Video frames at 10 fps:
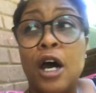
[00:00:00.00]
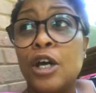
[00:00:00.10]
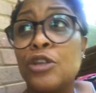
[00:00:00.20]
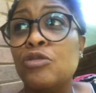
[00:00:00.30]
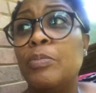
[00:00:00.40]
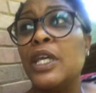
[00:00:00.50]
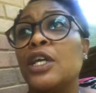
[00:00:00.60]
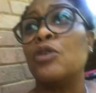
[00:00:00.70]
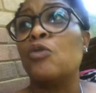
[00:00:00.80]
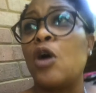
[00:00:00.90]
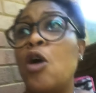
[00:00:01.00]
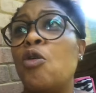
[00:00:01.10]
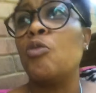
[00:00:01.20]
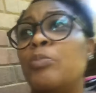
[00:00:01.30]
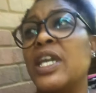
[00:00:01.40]
you being
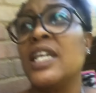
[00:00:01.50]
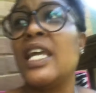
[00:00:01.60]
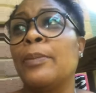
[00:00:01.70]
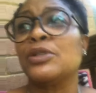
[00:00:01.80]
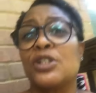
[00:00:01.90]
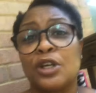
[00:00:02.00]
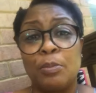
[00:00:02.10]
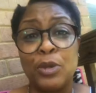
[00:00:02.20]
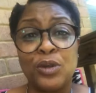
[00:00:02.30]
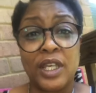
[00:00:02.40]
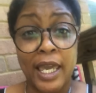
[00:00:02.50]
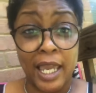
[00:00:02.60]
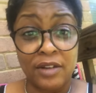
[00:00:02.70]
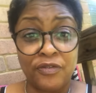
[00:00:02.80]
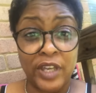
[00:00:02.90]
grown, being able to
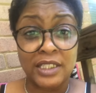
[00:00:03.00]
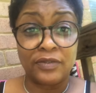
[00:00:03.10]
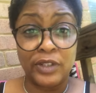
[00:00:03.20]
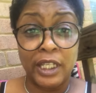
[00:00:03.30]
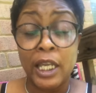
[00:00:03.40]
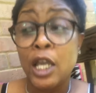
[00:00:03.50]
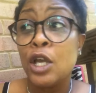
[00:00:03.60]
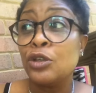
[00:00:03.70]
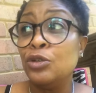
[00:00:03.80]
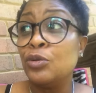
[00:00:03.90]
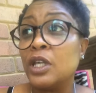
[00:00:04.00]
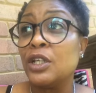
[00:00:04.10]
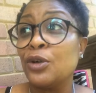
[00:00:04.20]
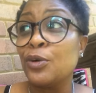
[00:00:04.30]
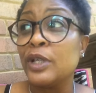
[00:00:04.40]
communicate effectively, you can
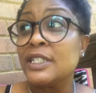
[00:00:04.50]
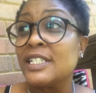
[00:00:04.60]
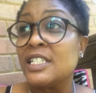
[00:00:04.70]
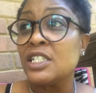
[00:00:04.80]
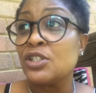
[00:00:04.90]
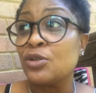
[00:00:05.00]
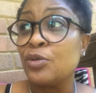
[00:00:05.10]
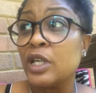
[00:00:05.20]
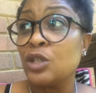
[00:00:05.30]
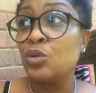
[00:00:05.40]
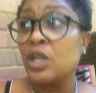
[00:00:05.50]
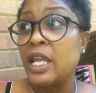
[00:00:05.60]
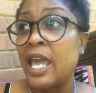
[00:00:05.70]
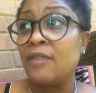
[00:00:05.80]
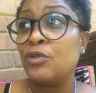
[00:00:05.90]
agree to disagree and you can
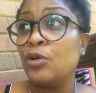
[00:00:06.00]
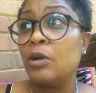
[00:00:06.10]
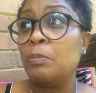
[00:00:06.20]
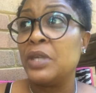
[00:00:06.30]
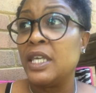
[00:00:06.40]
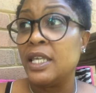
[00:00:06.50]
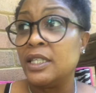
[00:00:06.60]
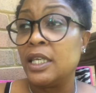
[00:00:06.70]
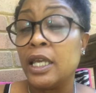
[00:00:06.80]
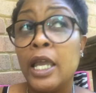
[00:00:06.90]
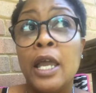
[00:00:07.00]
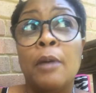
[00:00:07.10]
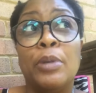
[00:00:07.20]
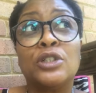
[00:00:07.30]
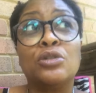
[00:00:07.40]
have your opinion,
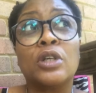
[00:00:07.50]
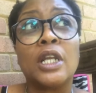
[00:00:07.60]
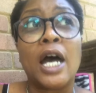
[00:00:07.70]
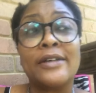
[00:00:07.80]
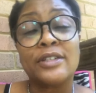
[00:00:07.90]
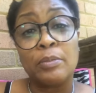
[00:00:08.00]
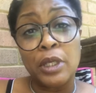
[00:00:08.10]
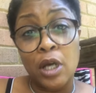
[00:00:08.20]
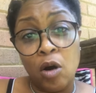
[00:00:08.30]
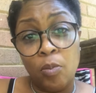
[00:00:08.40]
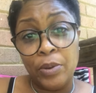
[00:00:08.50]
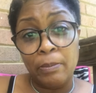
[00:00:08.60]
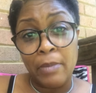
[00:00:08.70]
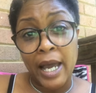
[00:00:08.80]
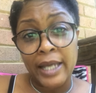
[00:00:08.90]
but you can also be
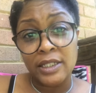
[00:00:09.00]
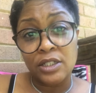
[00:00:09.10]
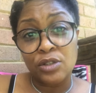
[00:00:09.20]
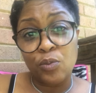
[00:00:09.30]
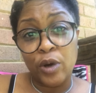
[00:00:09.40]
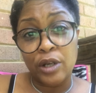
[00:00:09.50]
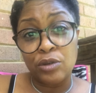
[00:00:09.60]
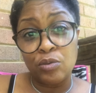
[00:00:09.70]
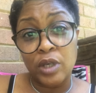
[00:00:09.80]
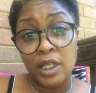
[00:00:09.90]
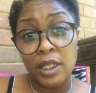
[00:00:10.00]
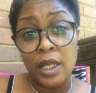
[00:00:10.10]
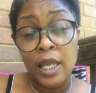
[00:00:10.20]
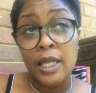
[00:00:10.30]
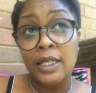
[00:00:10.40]
open-minded to where you can
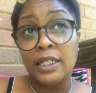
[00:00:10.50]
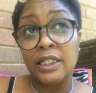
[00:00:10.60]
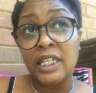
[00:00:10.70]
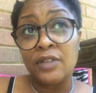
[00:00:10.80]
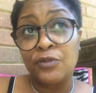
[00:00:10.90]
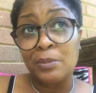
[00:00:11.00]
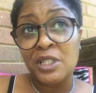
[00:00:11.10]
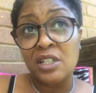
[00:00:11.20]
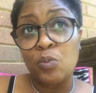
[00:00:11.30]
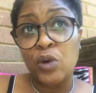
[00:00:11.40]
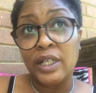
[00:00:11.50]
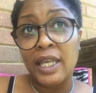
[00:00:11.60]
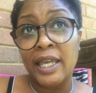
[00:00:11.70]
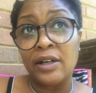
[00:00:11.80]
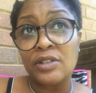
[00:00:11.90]
glean from someone
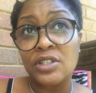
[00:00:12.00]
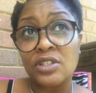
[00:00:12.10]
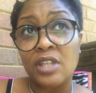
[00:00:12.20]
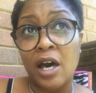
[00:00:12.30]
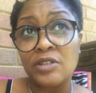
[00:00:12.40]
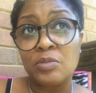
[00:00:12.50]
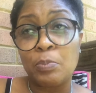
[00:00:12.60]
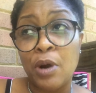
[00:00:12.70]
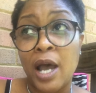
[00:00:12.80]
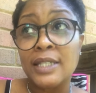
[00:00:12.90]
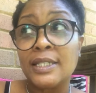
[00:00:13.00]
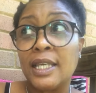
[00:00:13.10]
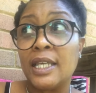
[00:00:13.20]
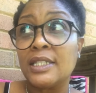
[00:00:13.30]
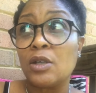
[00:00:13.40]
else's thoughts
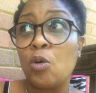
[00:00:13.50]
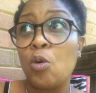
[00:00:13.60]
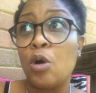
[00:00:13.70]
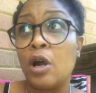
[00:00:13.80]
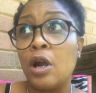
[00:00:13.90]
process or